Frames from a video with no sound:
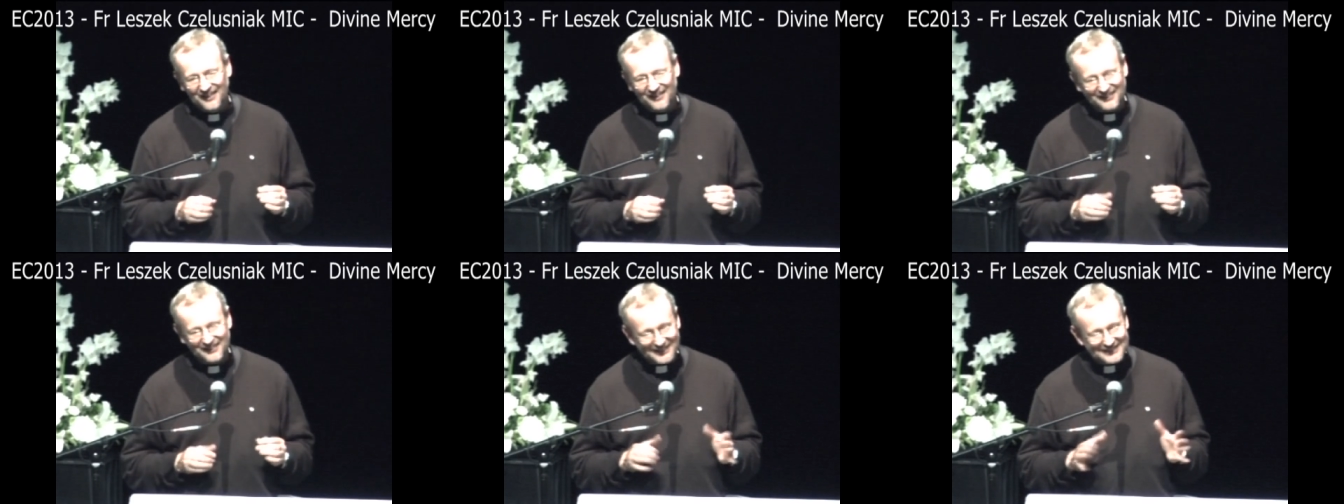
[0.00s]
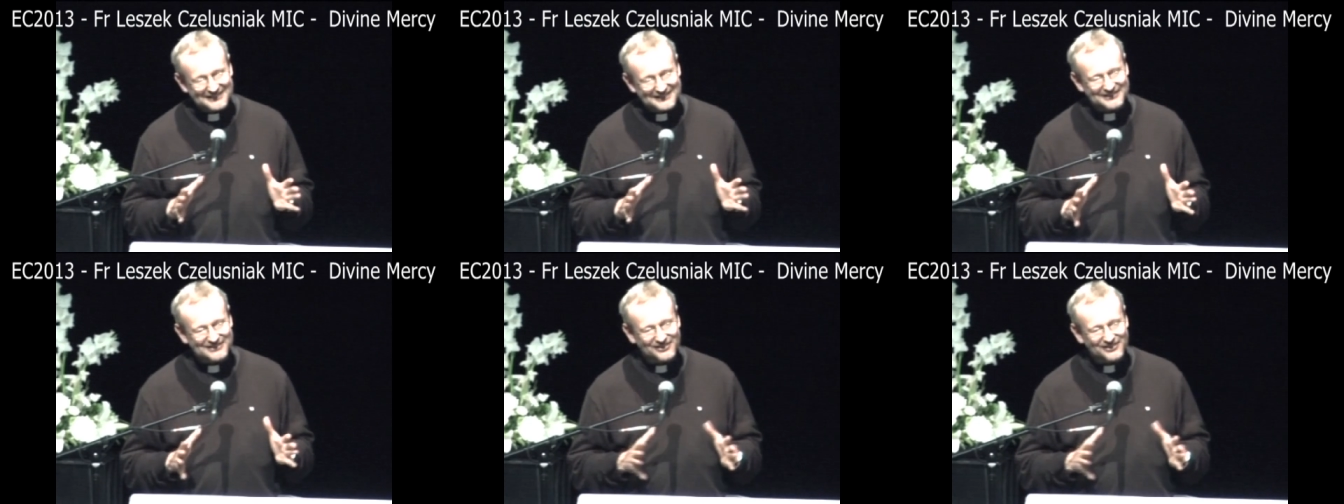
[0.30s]

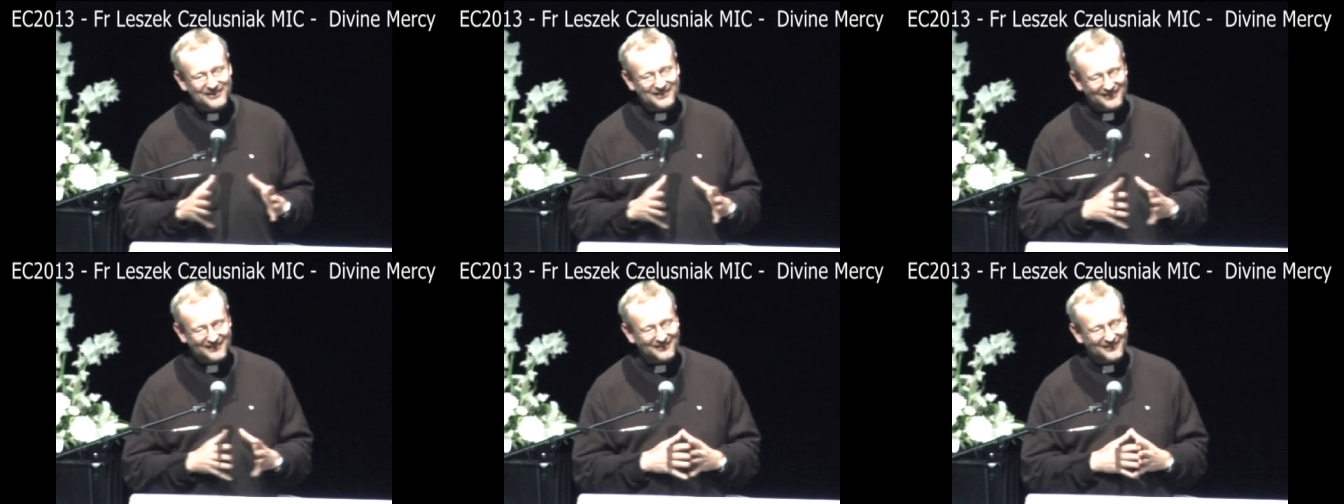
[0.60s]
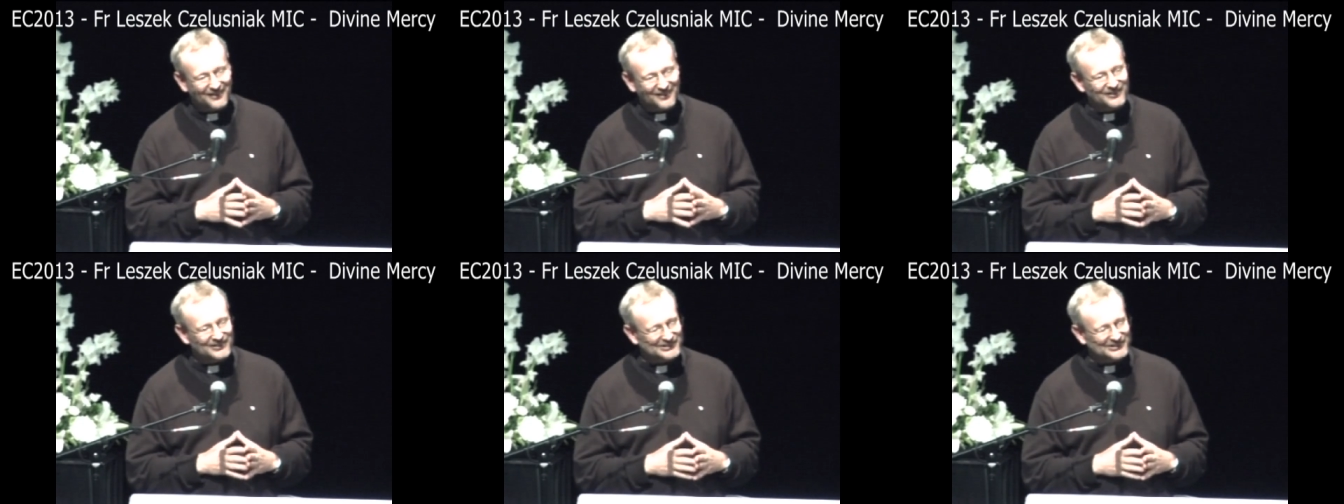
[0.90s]
This is
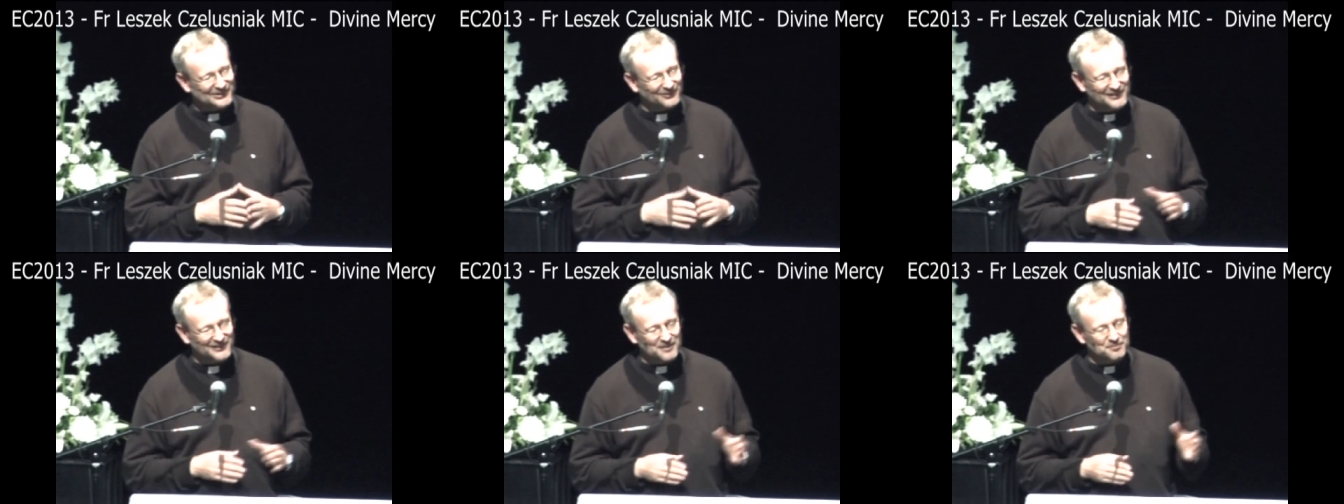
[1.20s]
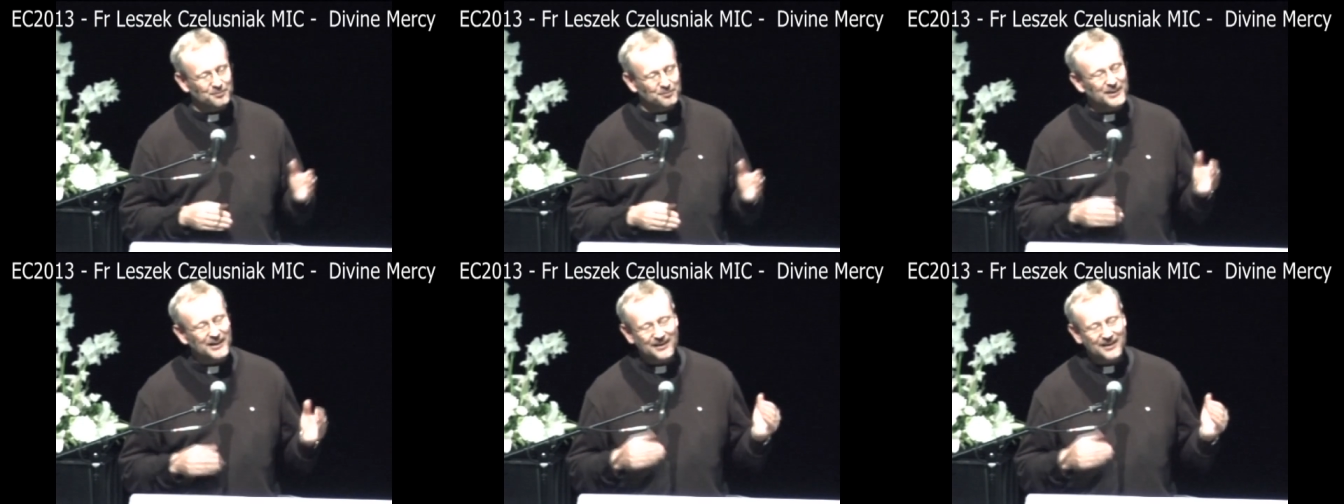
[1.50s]
also the
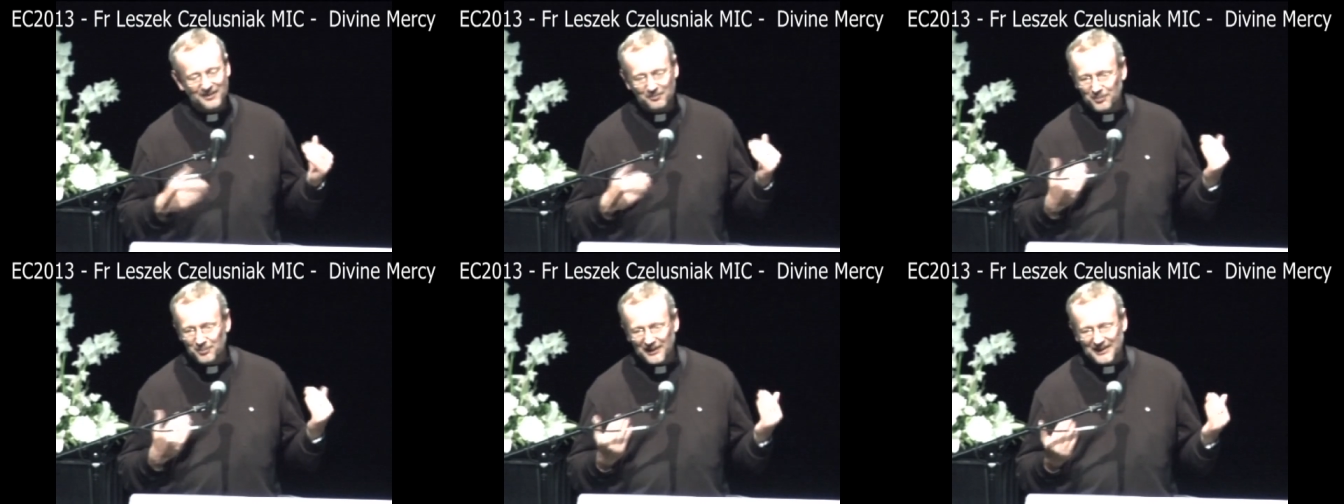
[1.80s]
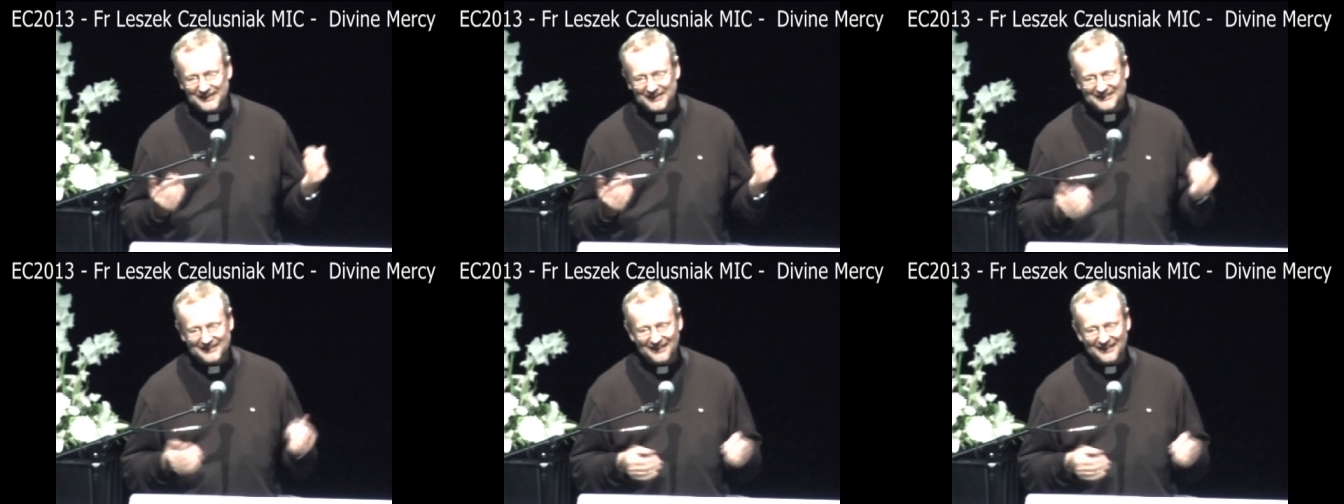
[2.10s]
big
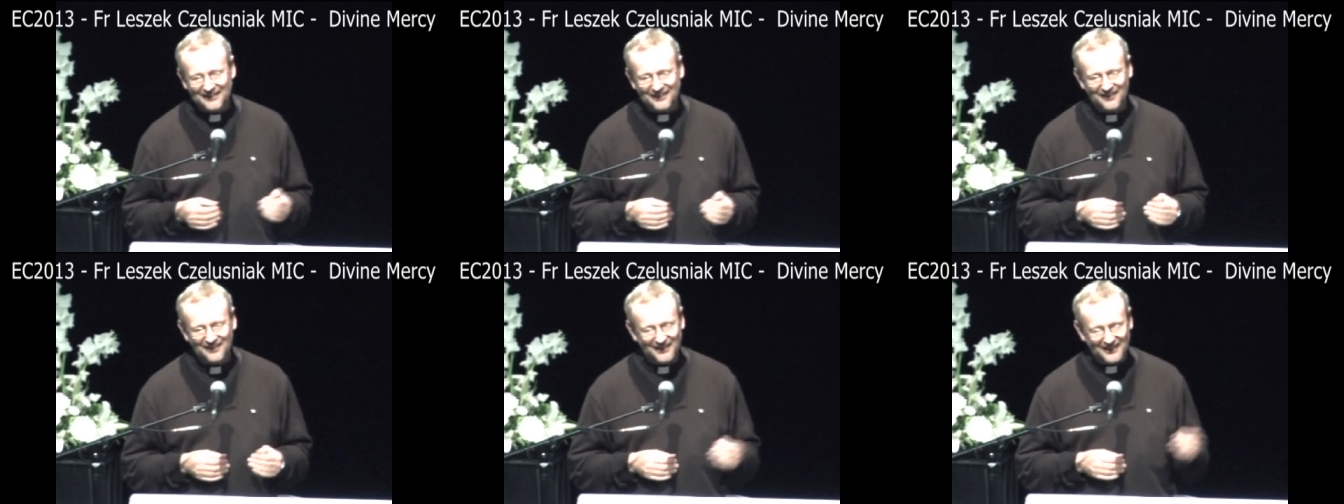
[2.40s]
blessing